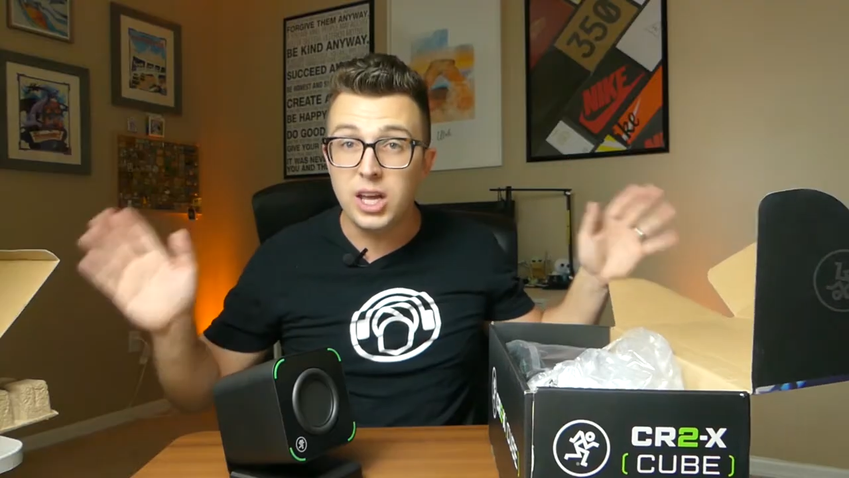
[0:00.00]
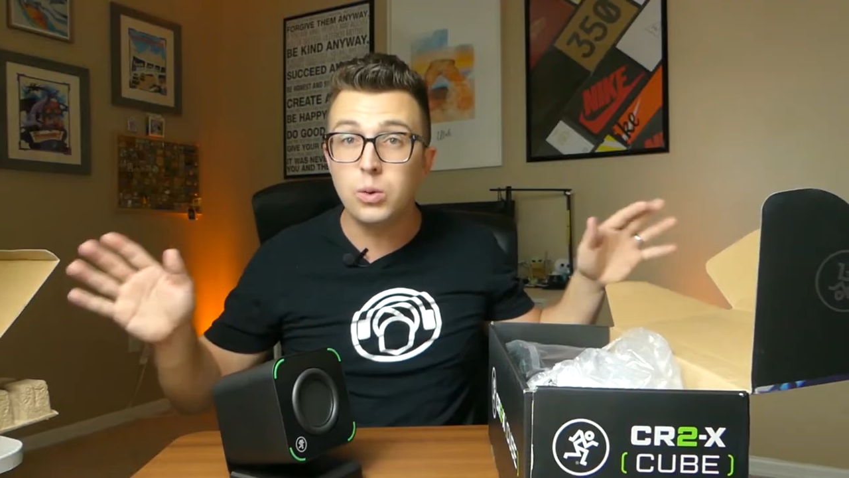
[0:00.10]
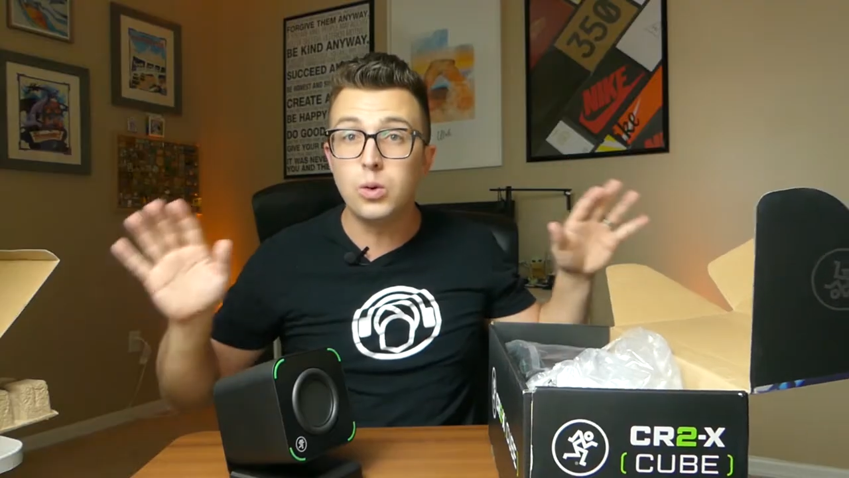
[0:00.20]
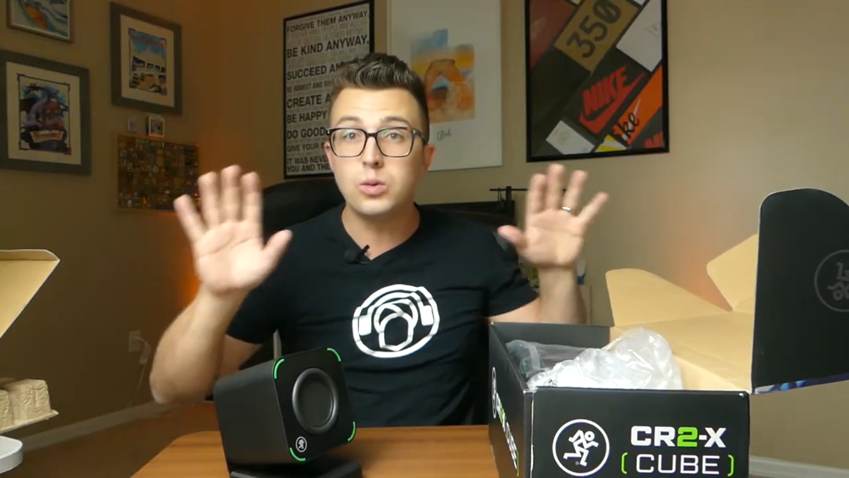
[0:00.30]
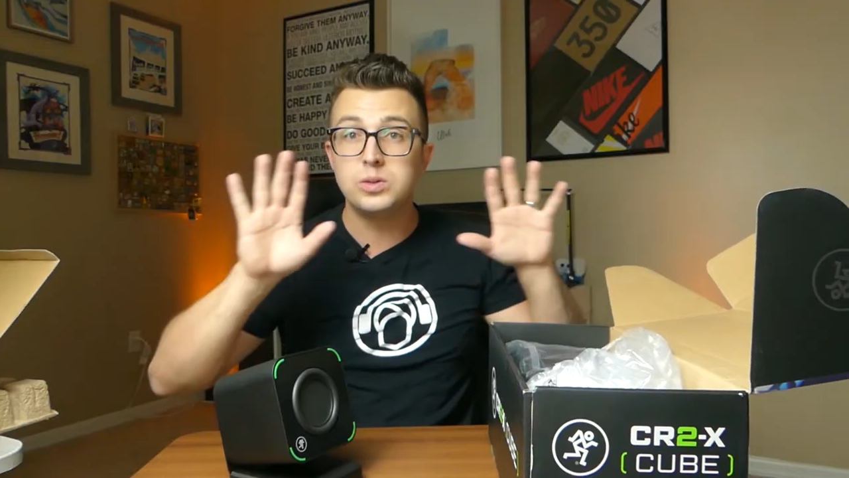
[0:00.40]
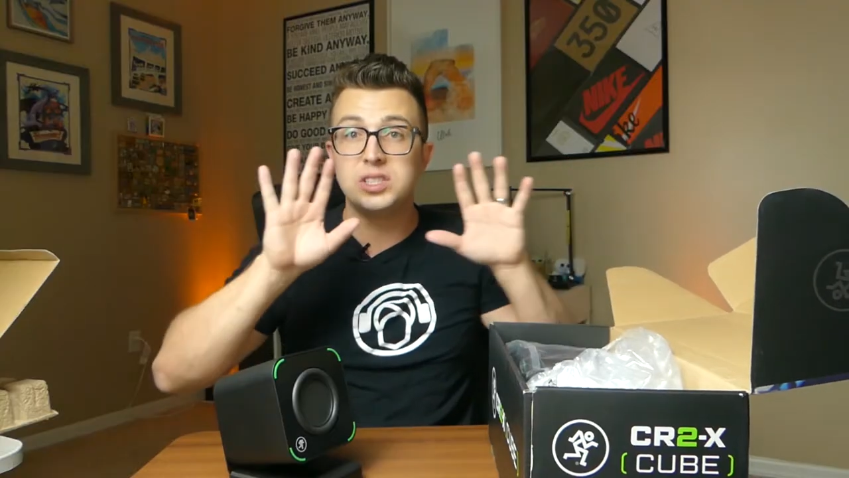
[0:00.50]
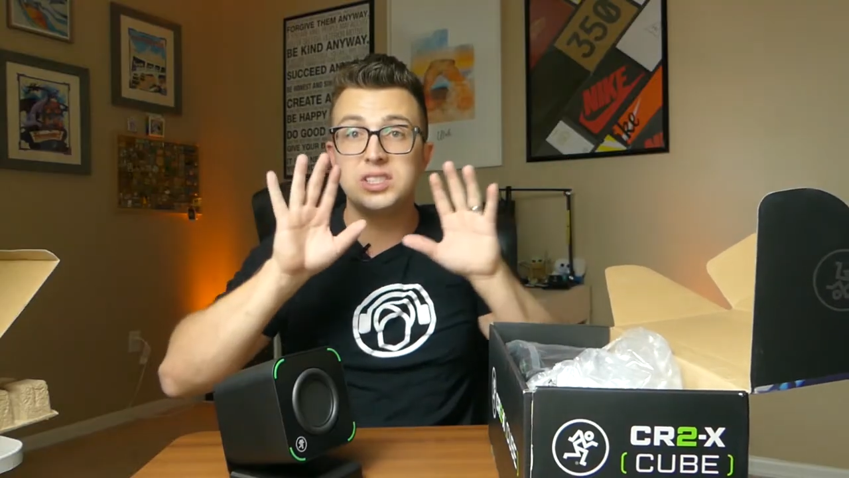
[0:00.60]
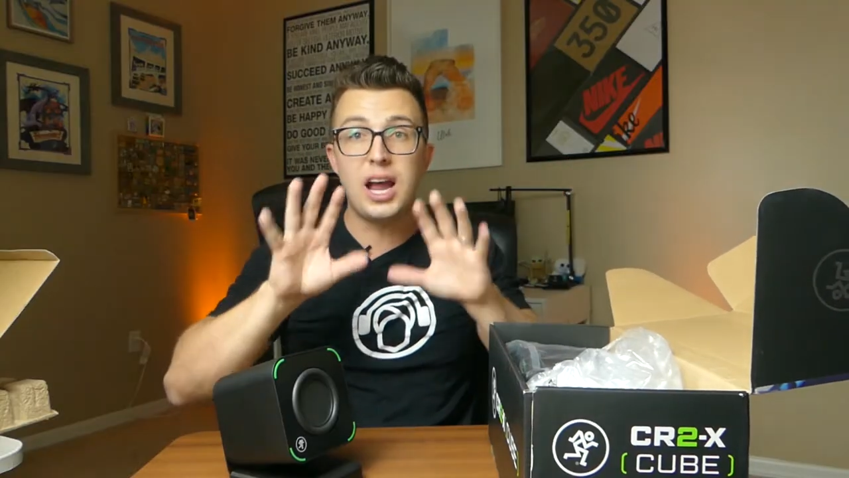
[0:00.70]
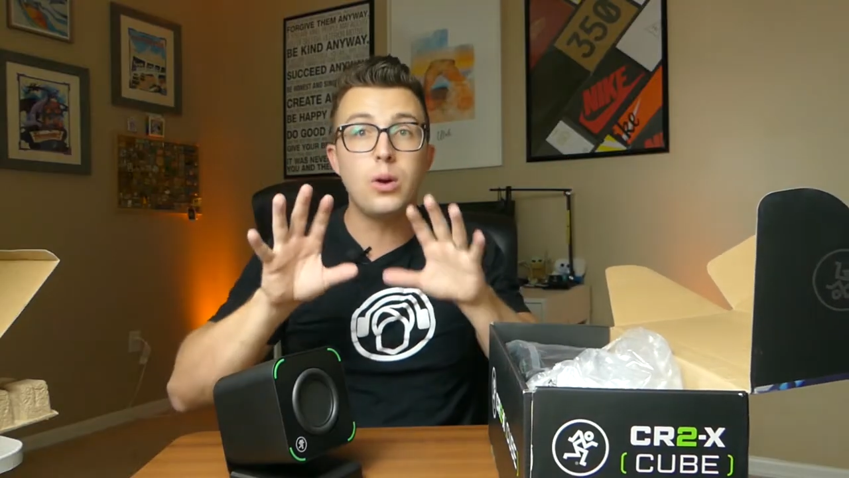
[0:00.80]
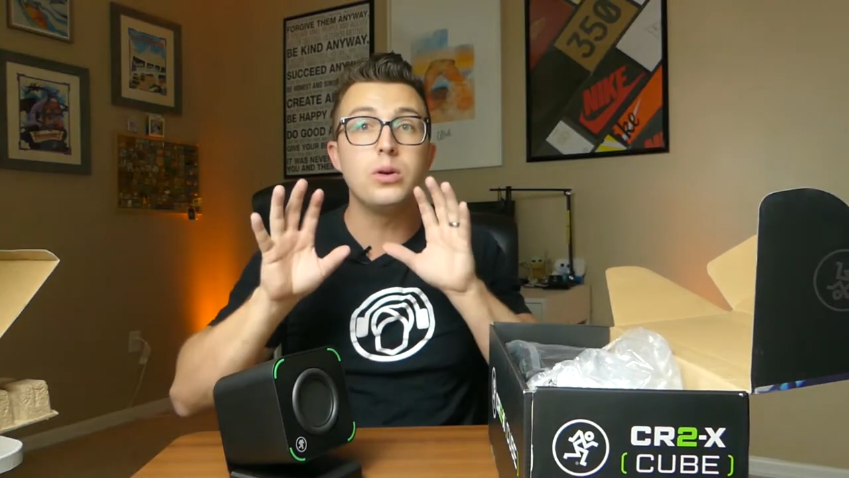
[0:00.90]
equal
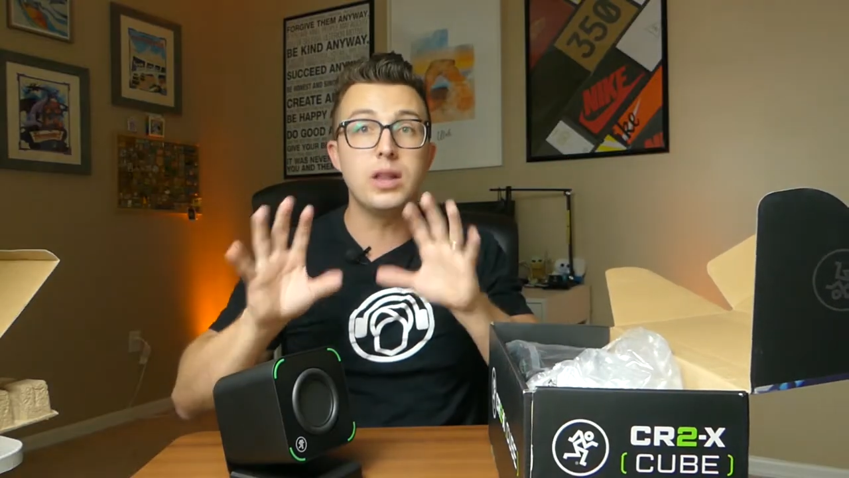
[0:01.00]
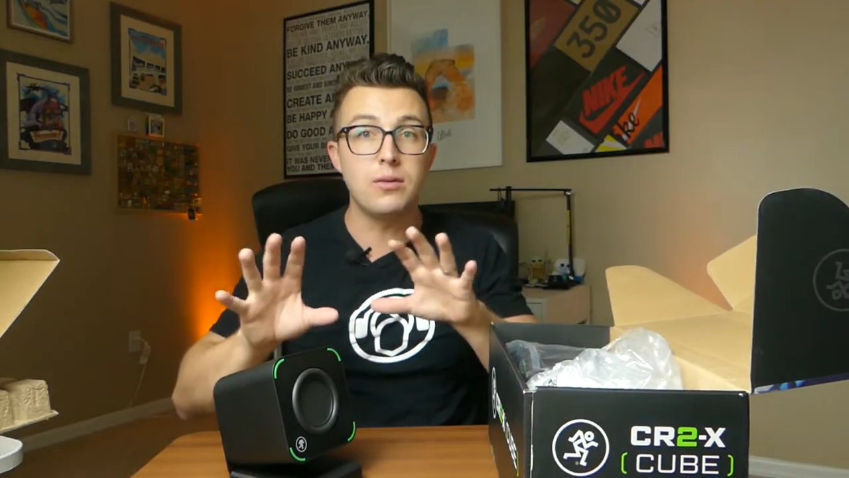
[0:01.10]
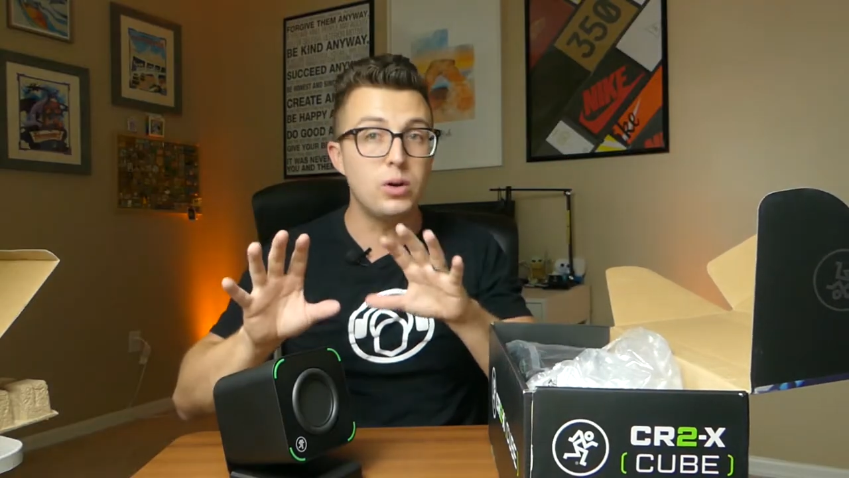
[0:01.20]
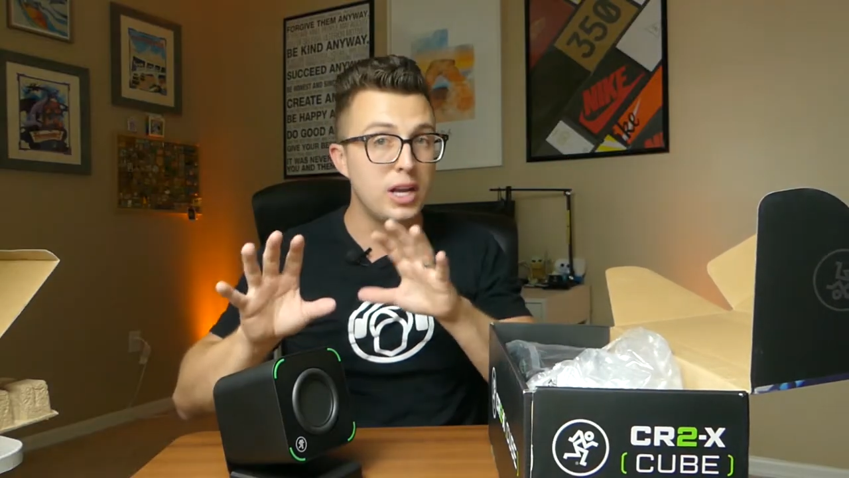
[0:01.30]
sound level